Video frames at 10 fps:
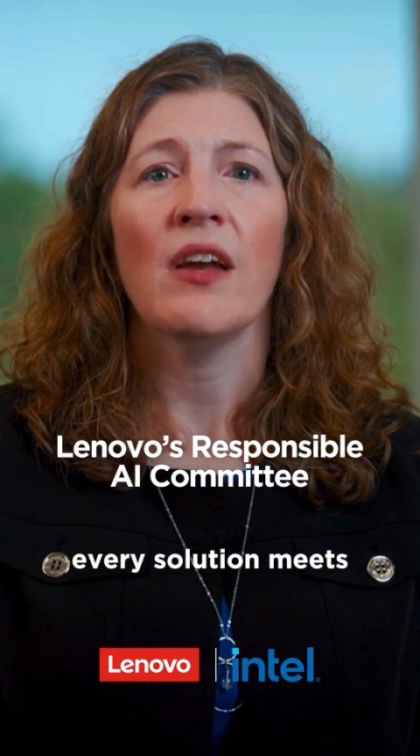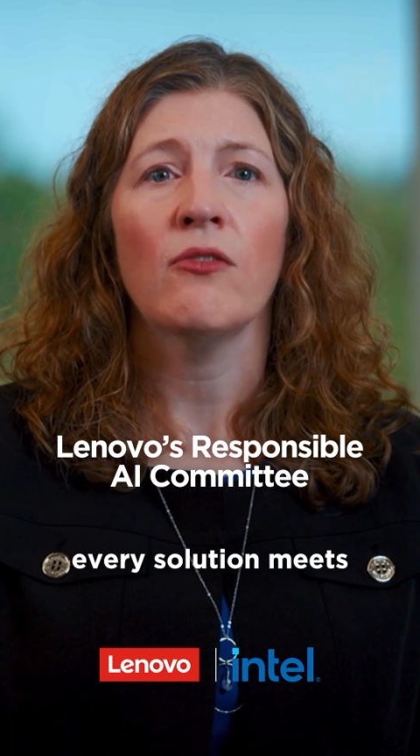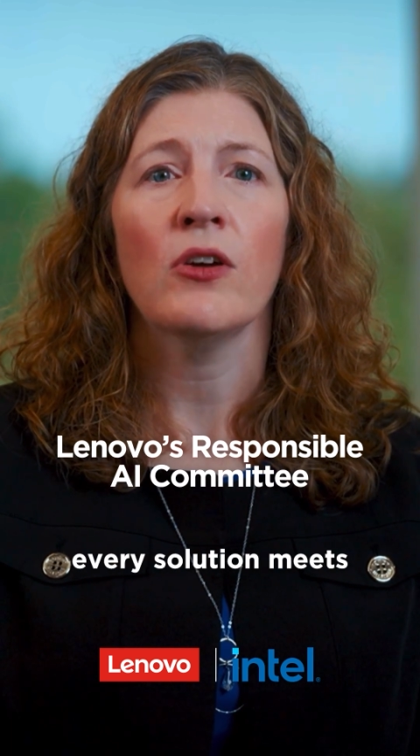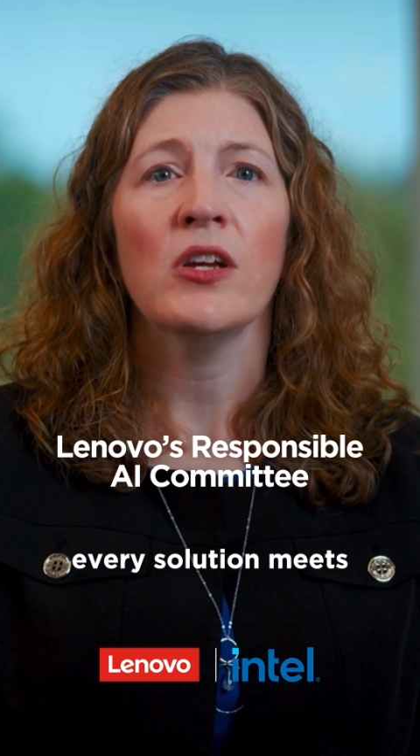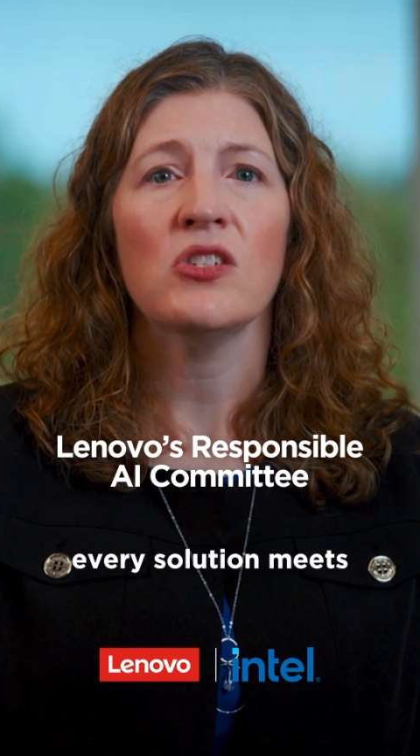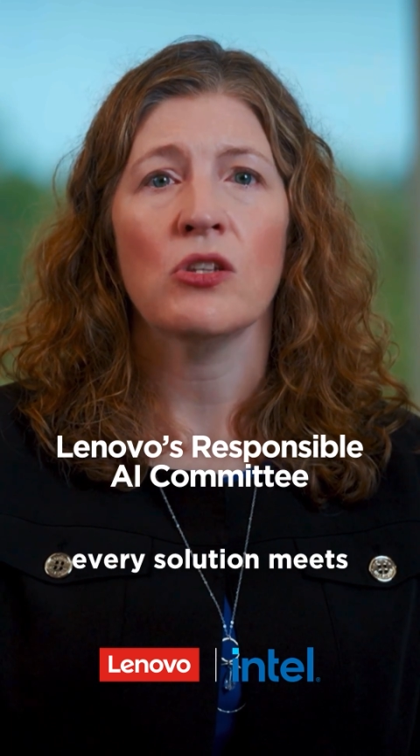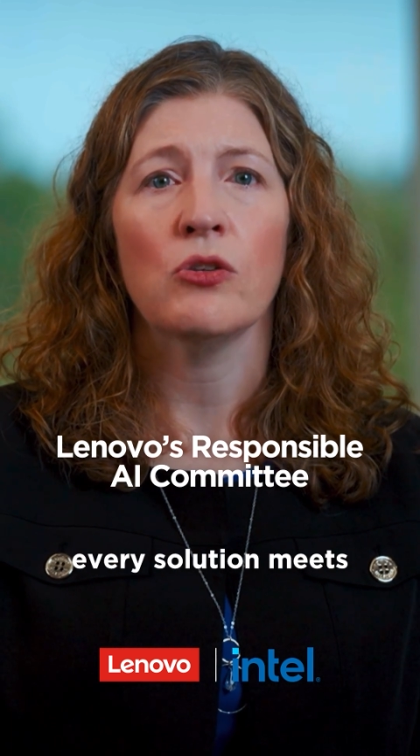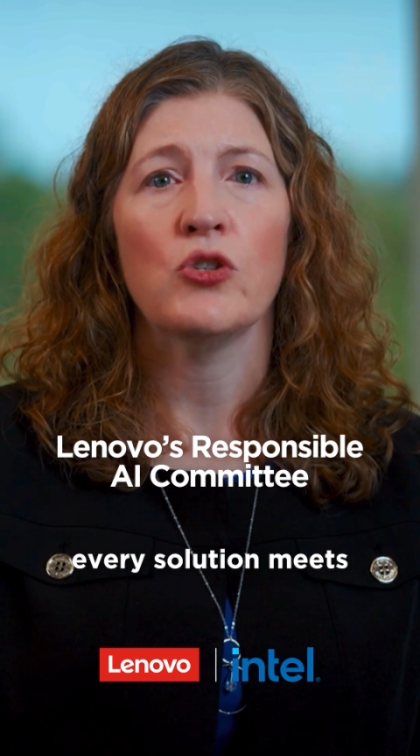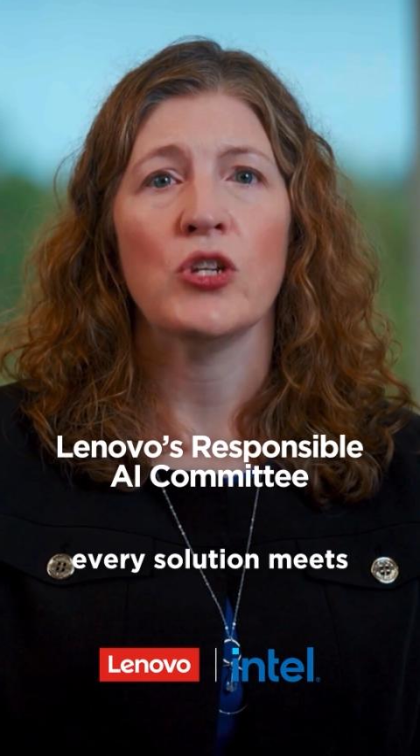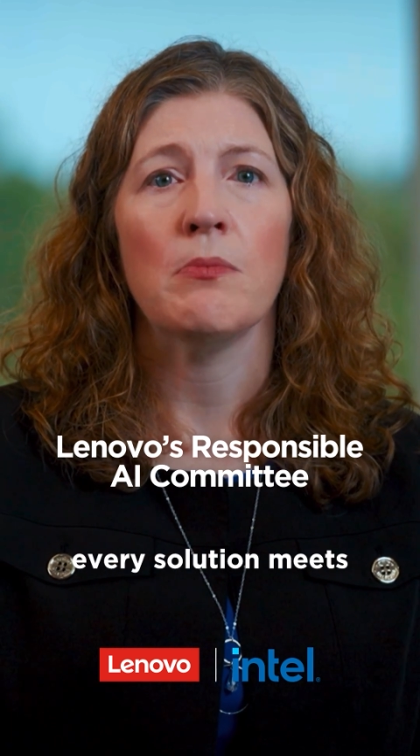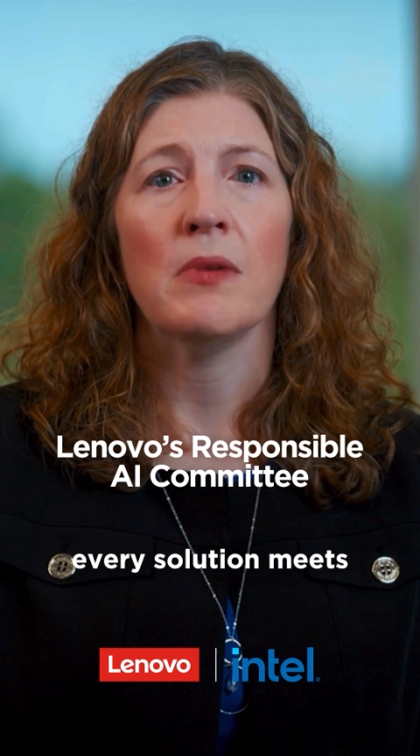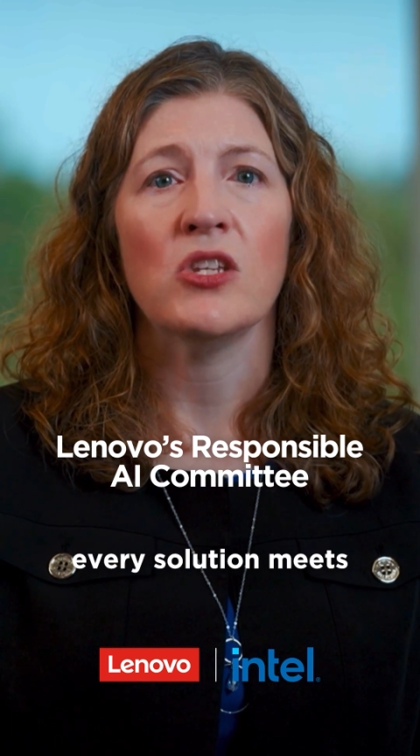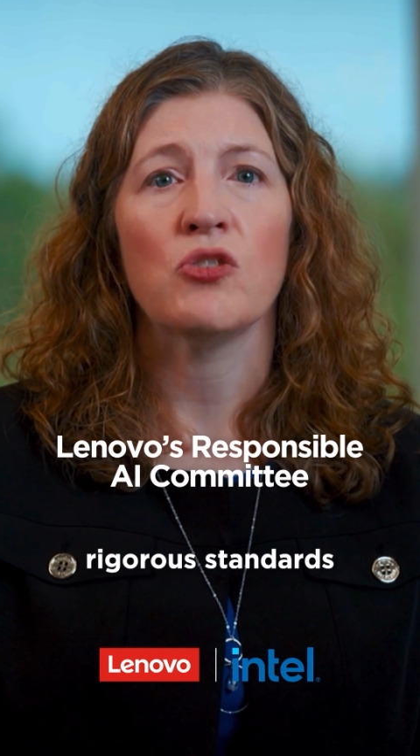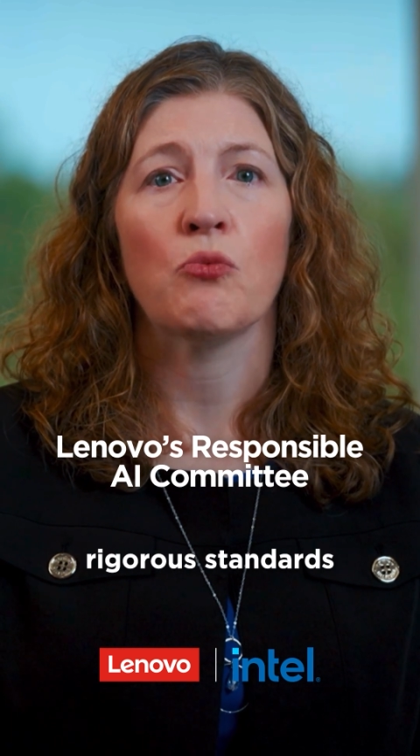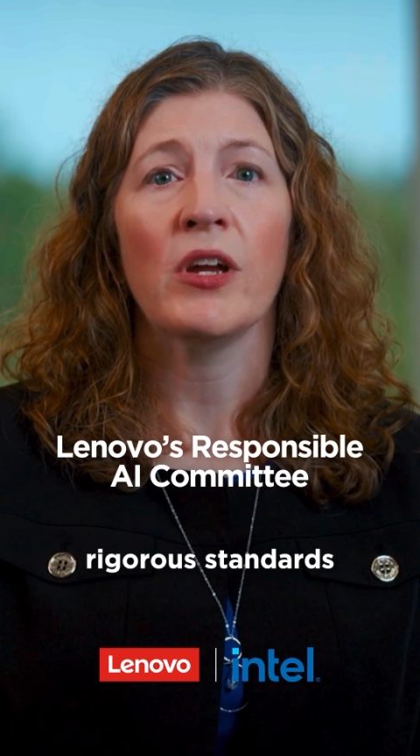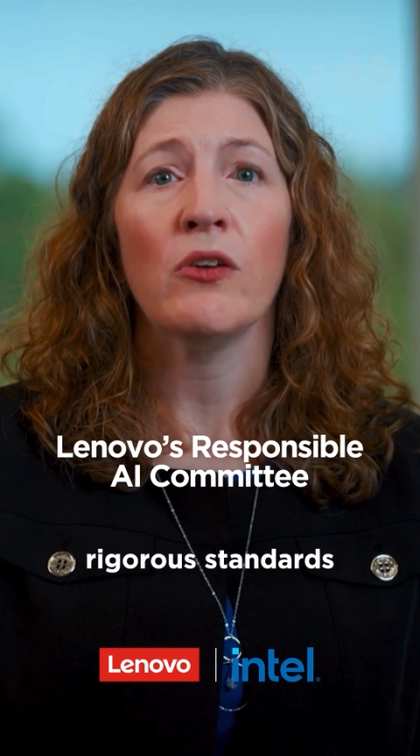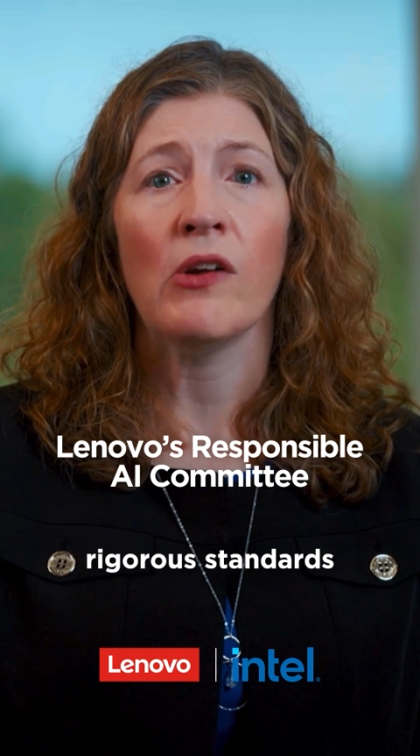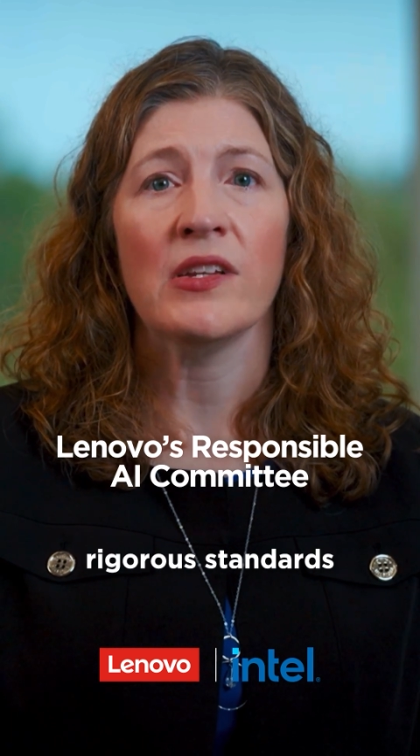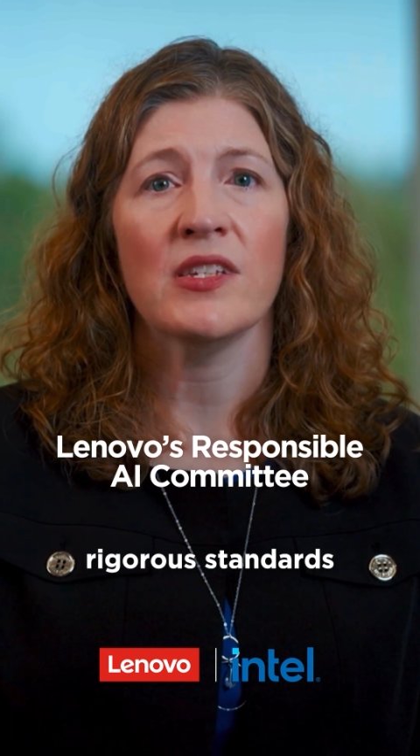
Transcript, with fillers: every solution meets rigorous